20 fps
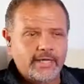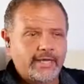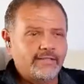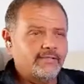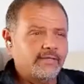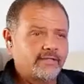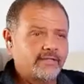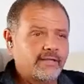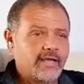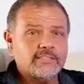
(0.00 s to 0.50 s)
And
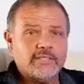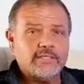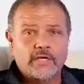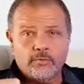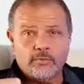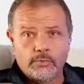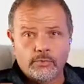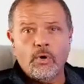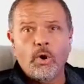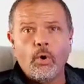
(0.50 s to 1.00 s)
then as I
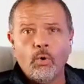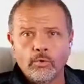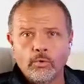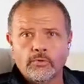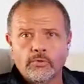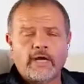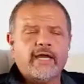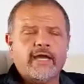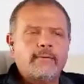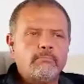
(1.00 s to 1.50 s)
grew
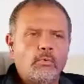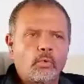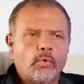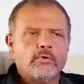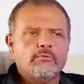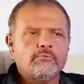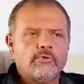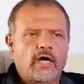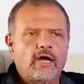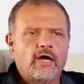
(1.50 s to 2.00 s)
older, I got
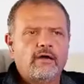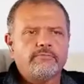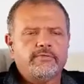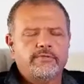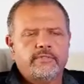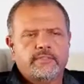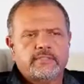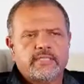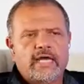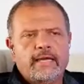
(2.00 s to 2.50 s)
more involved in
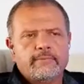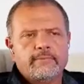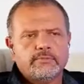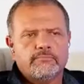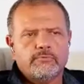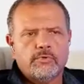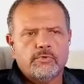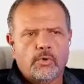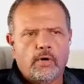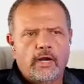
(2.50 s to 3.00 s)
the types
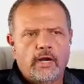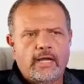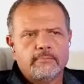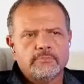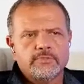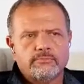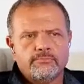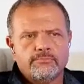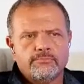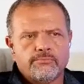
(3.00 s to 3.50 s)
of
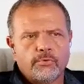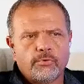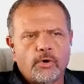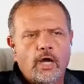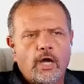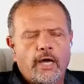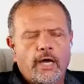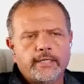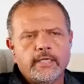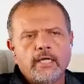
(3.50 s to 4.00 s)
crimes and
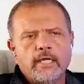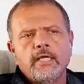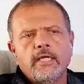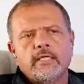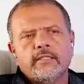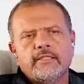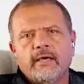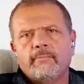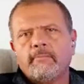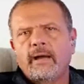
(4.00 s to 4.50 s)
fraud
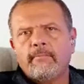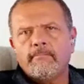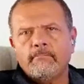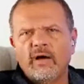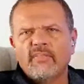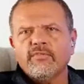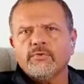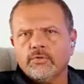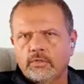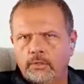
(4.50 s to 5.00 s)
that my
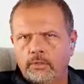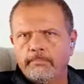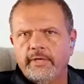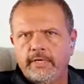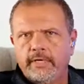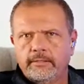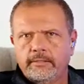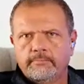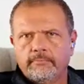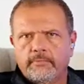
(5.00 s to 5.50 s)
mother
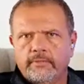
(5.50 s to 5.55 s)
committed.